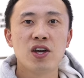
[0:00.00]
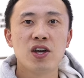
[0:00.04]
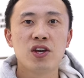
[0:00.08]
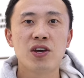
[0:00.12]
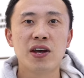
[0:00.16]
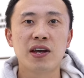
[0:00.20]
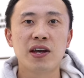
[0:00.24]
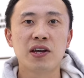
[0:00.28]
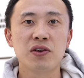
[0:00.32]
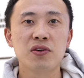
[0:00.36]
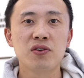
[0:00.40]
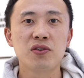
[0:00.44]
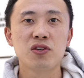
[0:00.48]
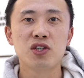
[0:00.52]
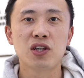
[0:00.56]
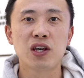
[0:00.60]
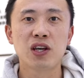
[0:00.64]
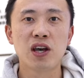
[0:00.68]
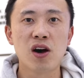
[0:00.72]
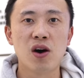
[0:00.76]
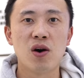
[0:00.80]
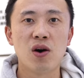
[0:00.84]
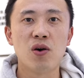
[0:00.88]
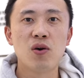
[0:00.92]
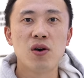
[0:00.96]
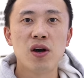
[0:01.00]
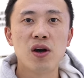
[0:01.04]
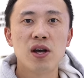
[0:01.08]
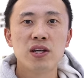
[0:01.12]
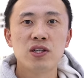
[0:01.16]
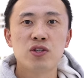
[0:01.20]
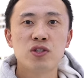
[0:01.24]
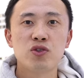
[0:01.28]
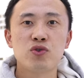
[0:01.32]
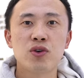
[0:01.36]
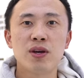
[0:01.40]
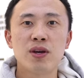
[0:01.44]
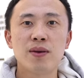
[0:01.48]
You're good to go.
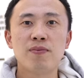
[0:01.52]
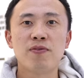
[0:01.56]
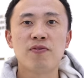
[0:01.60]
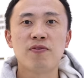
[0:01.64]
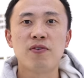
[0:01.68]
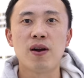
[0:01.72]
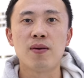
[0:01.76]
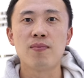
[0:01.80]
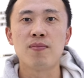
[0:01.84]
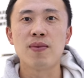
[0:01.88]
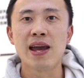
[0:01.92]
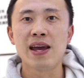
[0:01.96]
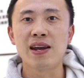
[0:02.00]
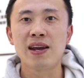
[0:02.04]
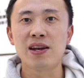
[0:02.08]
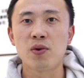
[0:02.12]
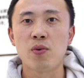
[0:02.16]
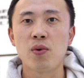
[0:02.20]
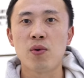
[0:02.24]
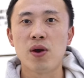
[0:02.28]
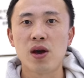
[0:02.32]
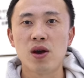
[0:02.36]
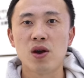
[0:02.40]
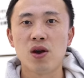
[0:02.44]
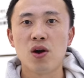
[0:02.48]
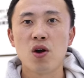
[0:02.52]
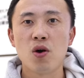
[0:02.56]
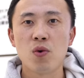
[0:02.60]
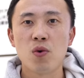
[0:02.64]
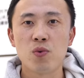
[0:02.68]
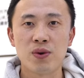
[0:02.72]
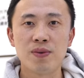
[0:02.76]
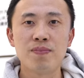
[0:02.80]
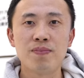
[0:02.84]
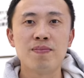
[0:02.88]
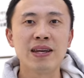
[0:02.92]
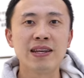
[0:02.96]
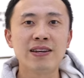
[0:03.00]
Stream from anywhere.
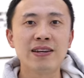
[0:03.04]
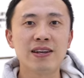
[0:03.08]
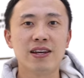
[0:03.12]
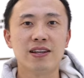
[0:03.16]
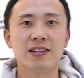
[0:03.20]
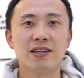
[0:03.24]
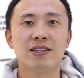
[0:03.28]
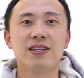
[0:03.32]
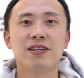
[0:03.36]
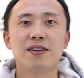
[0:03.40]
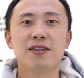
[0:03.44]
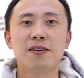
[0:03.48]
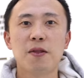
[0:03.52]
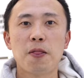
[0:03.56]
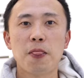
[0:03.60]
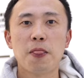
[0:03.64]
We mean it.